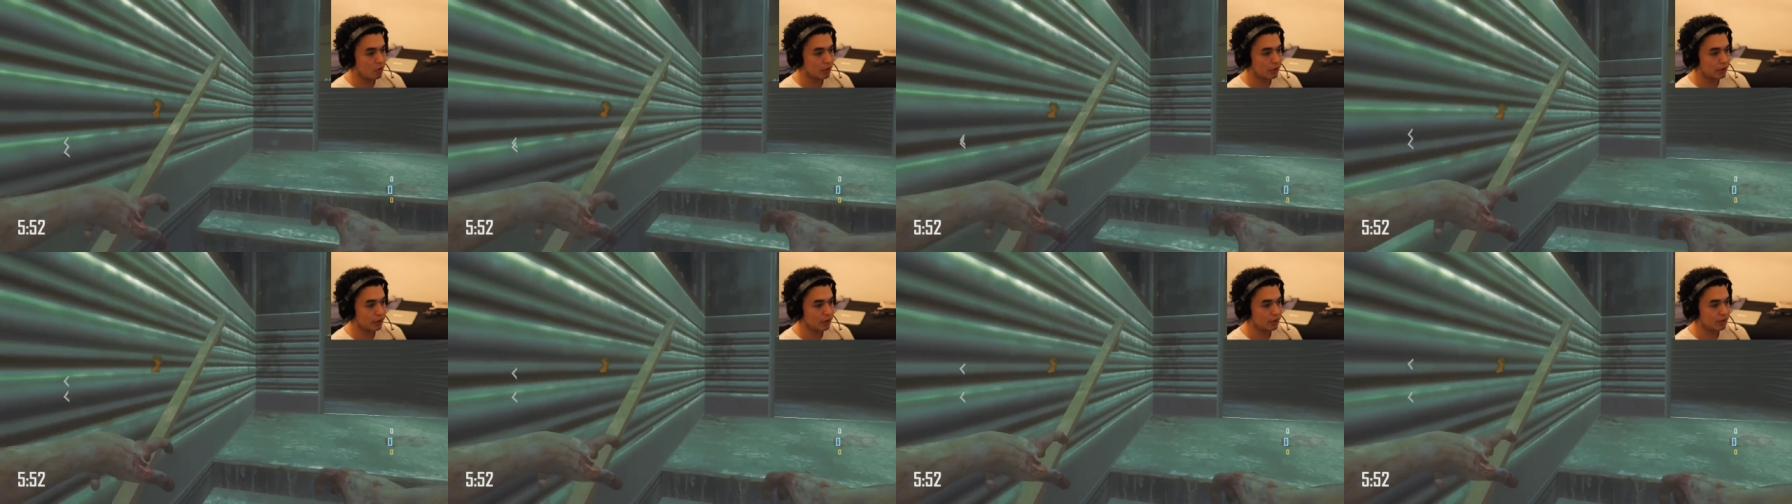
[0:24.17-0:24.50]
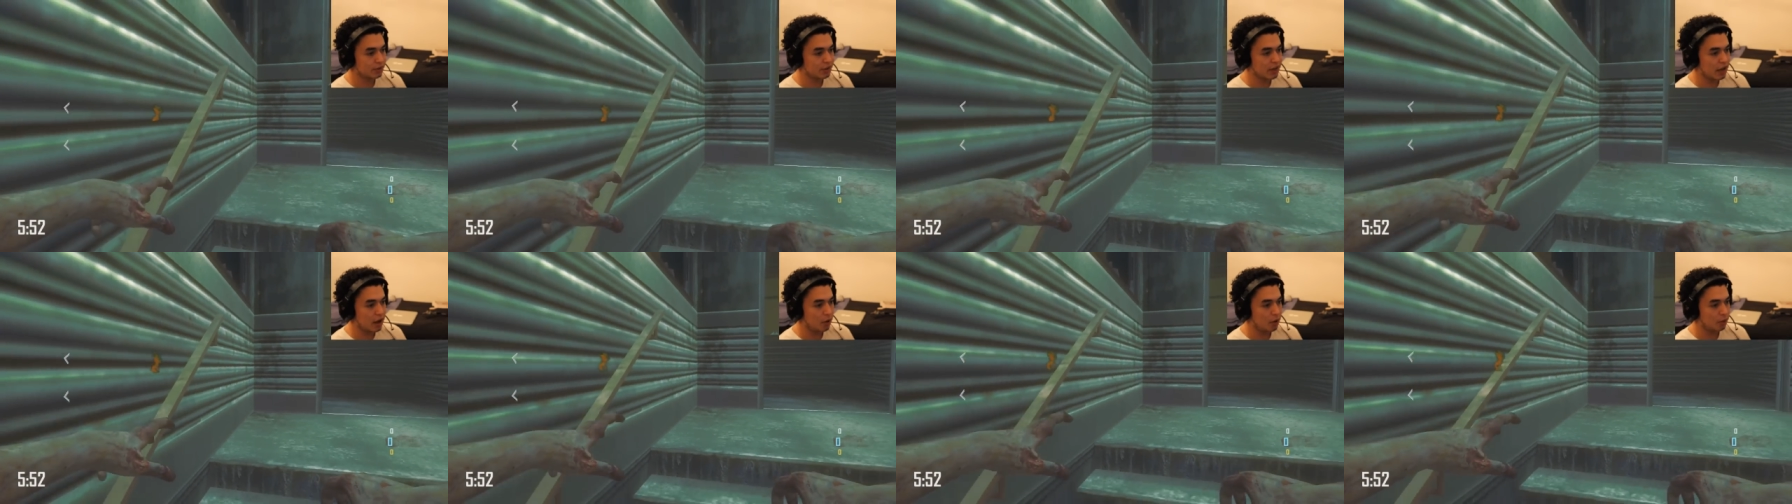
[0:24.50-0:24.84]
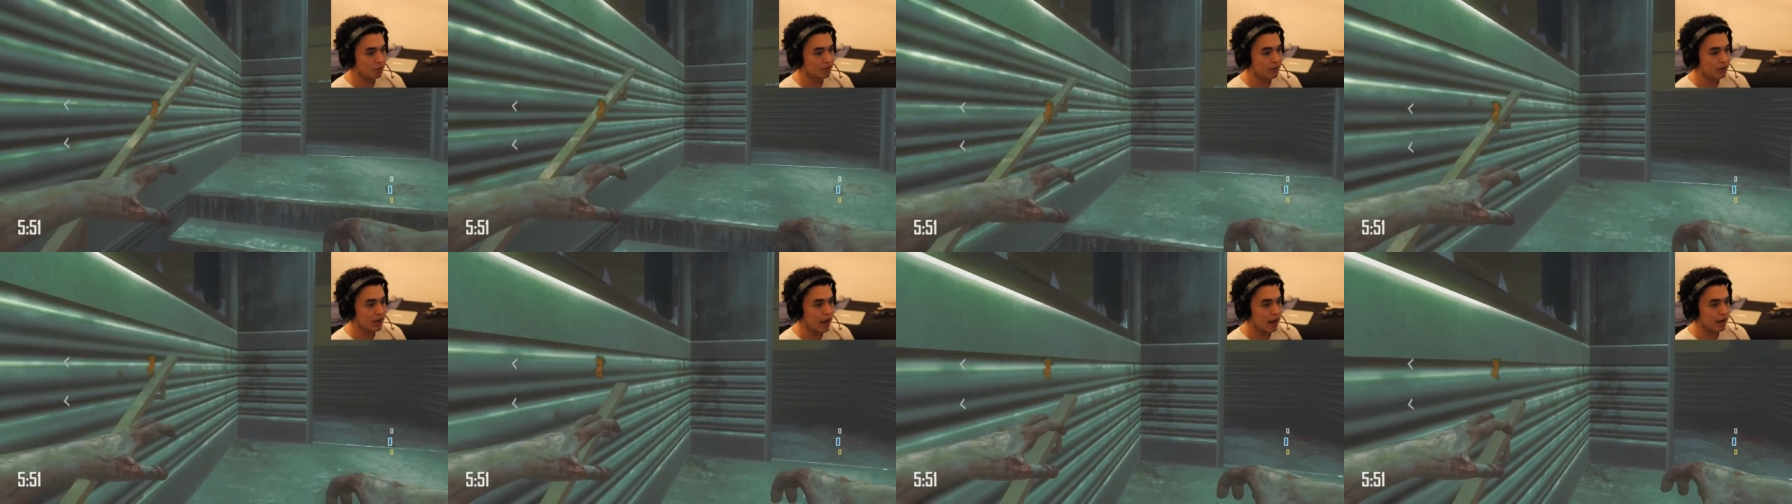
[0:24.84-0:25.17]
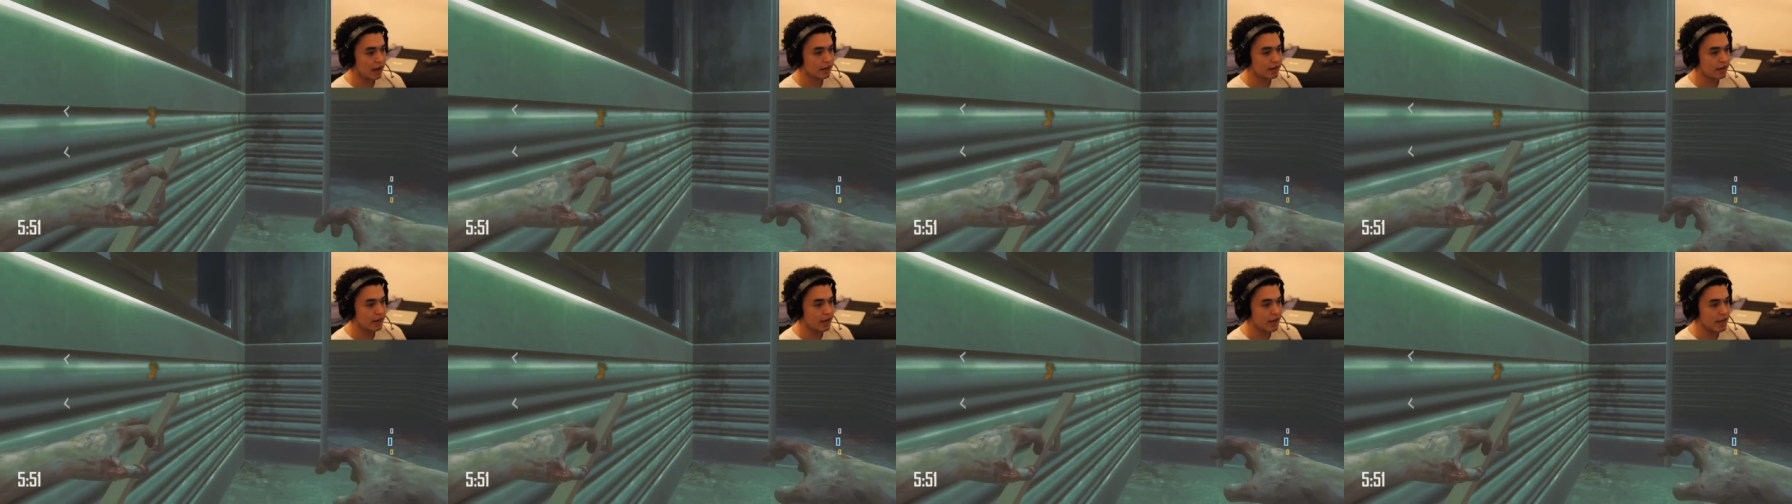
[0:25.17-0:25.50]
we're going to use that old
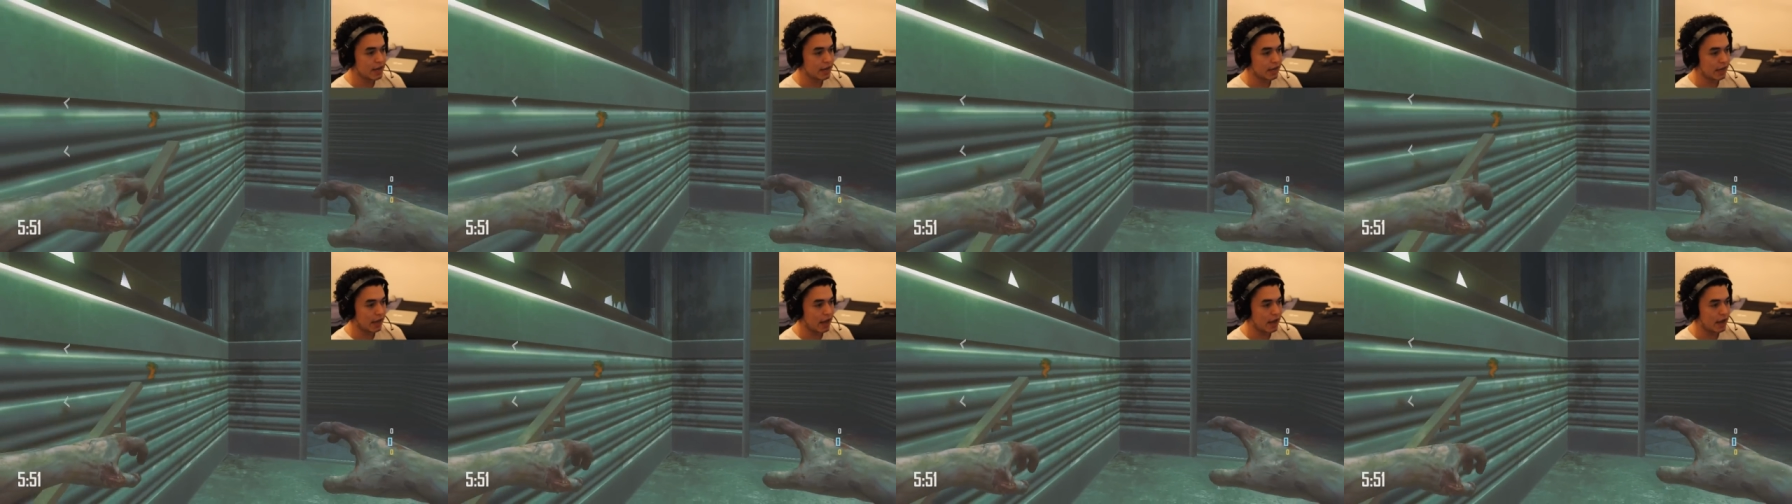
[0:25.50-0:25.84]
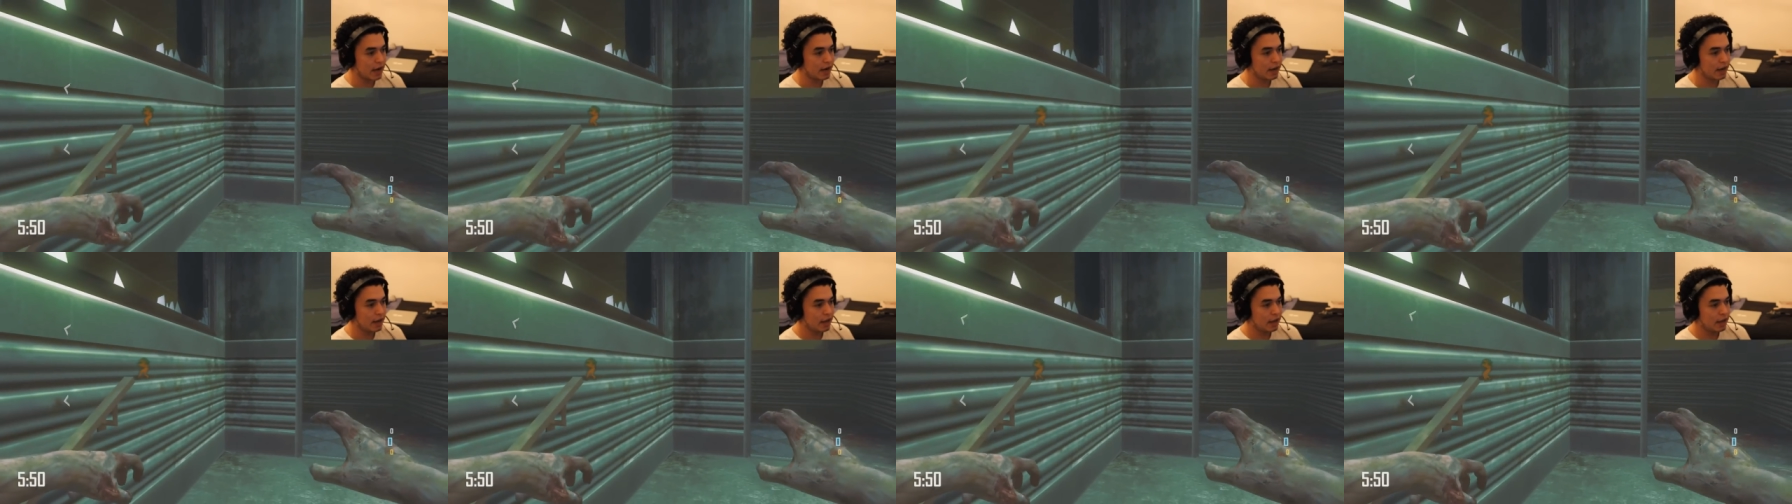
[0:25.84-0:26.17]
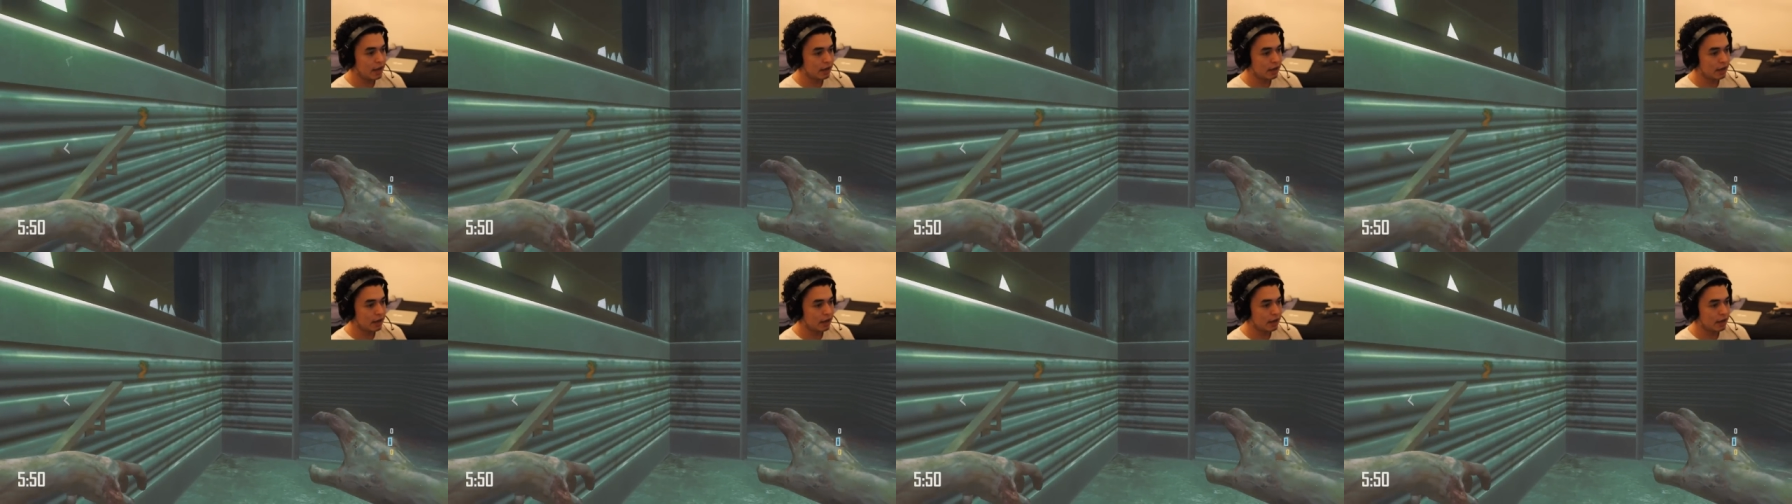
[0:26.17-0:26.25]
technique again